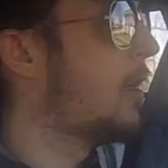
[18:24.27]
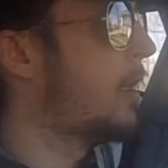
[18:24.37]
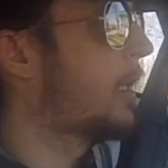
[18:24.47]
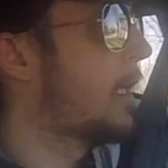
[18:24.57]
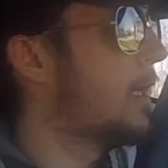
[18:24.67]

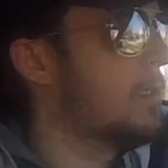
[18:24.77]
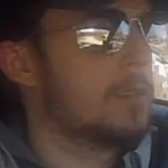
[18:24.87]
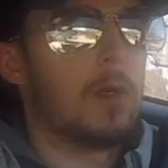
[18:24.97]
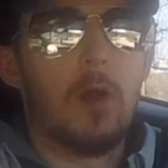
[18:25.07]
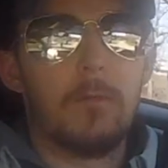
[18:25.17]

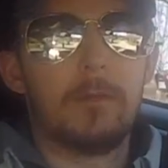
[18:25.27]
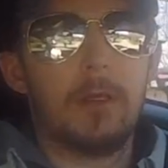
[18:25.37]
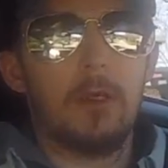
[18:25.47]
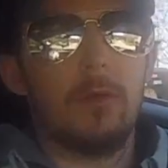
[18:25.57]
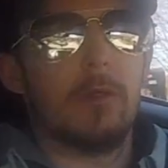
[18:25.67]
Guys, so
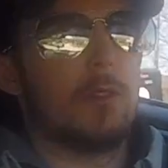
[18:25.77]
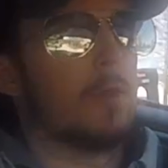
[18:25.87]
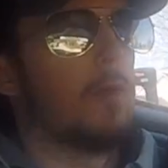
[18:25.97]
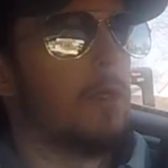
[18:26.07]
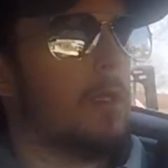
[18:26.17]
hopefully you
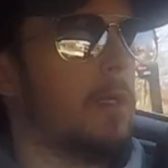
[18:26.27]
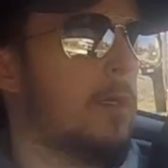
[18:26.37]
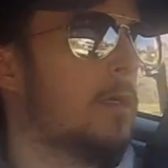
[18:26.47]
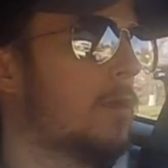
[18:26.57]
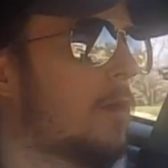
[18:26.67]
enjoyed the
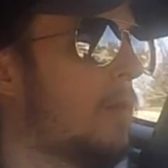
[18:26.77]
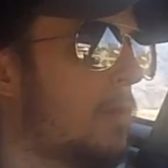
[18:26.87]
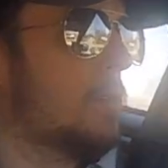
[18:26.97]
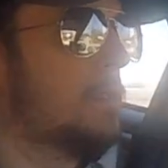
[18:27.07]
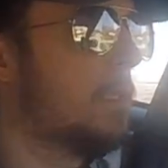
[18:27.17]

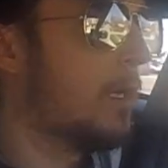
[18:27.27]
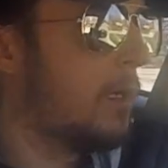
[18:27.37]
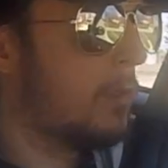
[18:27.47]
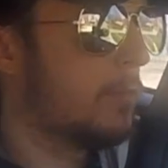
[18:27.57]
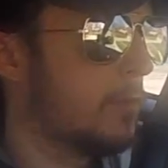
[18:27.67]
in-car
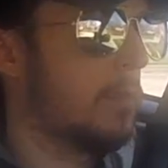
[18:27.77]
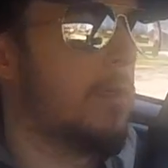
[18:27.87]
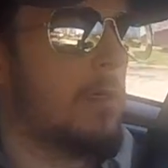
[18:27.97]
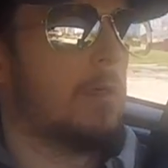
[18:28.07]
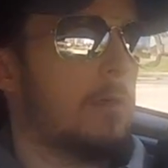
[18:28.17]
sound.
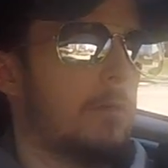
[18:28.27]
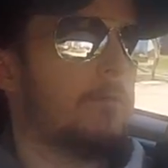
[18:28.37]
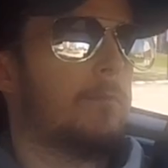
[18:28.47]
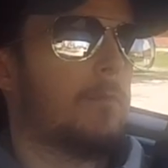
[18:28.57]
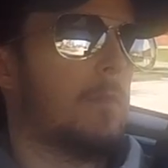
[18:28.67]

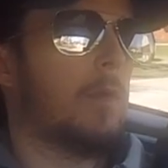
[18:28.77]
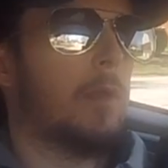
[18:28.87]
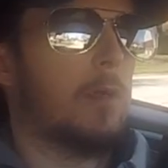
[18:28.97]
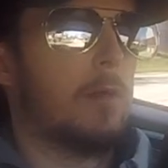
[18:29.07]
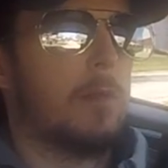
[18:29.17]
You
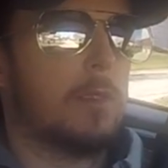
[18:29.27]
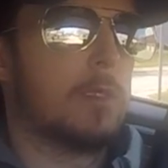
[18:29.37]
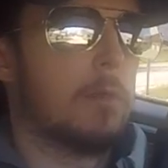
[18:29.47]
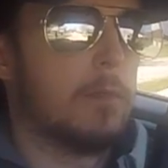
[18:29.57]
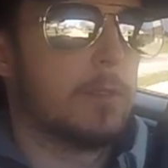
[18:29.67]
hear the
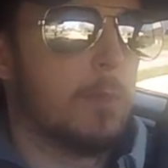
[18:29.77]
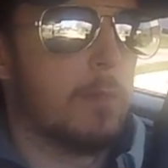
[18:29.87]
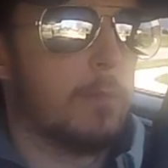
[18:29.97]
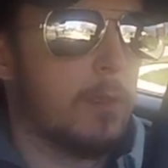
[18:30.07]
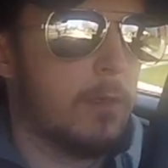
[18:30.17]
turbo
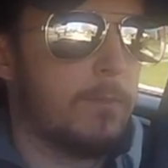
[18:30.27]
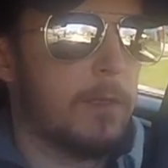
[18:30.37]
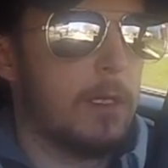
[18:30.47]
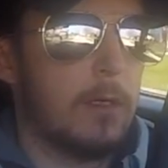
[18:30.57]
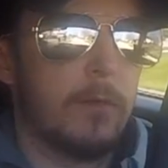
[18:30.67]
smart blow
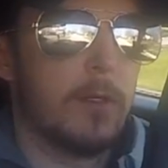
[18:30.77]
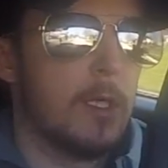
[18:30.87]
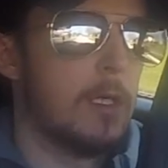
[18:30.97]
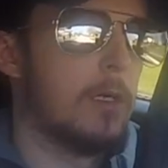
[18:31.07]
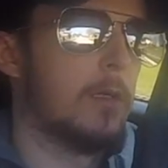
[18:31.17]
valve
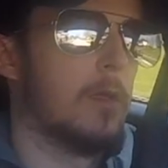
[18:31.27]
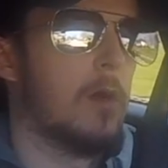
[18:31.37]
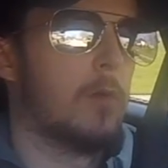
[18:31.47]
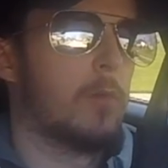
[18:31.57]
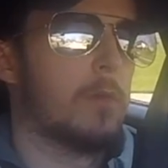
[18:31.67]

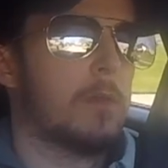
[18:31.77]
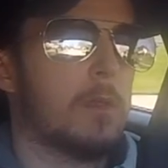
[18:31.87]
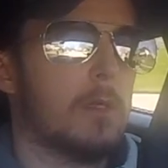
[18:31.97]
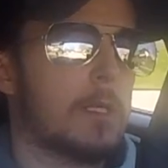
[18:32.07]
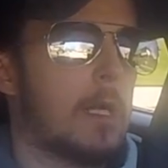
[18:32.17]
along with
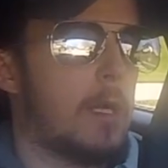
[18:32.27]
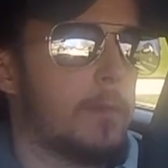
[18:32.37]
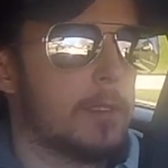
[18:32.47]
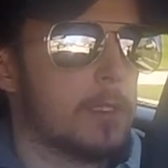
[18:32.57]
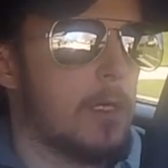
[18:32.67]
the Cobb
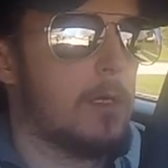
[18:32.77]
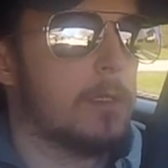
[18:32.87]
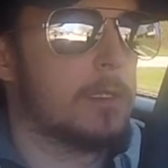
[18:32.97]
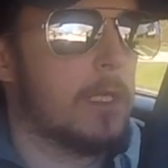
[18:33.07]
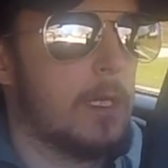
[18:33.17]

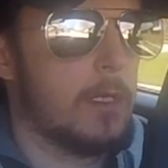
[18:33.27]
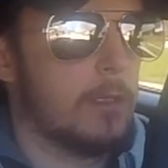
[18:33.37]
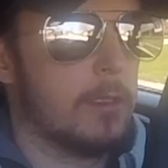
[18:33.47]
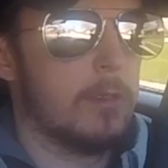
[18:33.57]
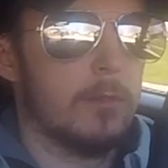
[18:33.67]
exhaust
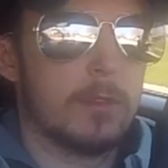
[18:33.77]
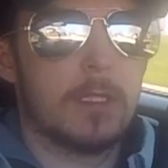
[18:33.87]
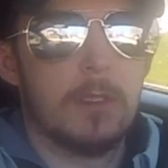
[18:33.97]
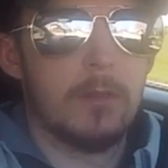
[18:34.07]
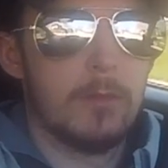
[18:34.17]
and the new
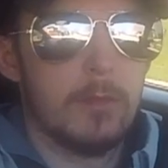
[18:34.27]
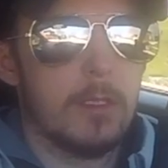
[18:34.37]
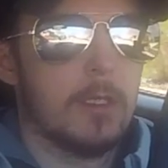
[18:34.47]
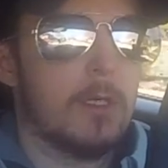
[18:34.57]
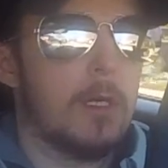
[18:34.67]

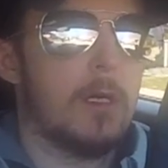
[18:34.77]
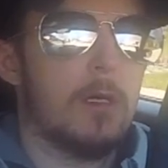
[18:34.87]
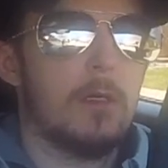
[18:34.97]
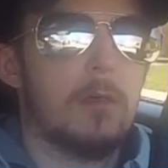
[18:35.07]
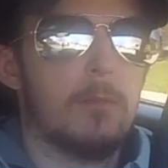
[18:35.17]
tune.
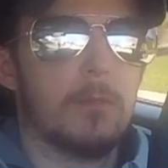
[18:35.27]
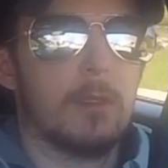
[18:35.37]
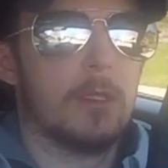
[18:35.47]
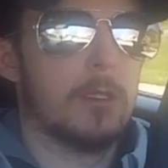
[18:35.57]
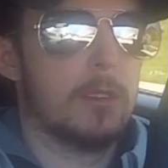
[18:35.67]

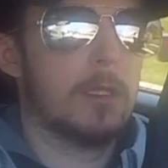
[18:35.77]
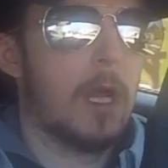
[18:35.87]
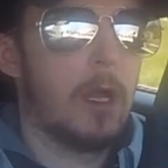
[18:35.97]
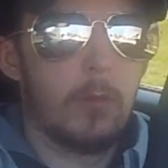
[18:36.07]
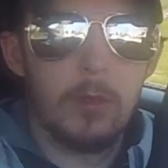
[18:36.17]

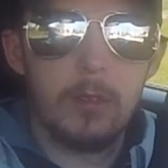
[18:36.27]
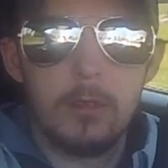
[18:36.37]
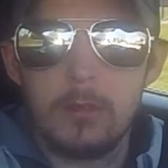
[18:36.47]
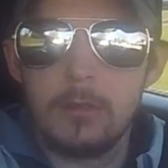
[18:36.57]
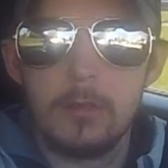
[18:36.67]
I
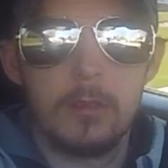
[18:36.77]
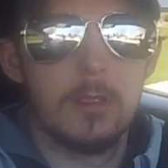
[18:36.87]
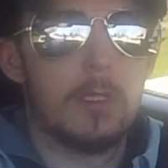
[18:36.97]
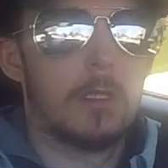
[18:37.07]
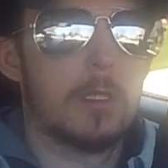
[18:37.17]
will
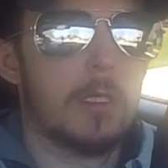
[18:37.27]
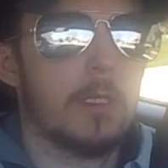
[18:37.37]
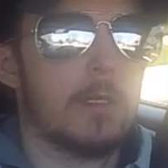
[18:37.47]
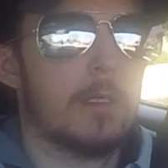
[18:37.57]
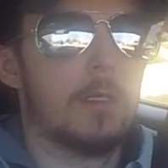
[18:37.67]

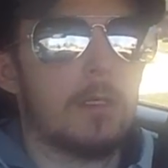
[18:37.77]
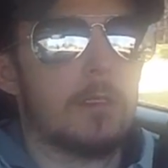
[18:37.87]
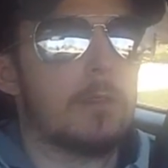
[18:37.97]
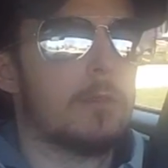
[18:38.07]
get the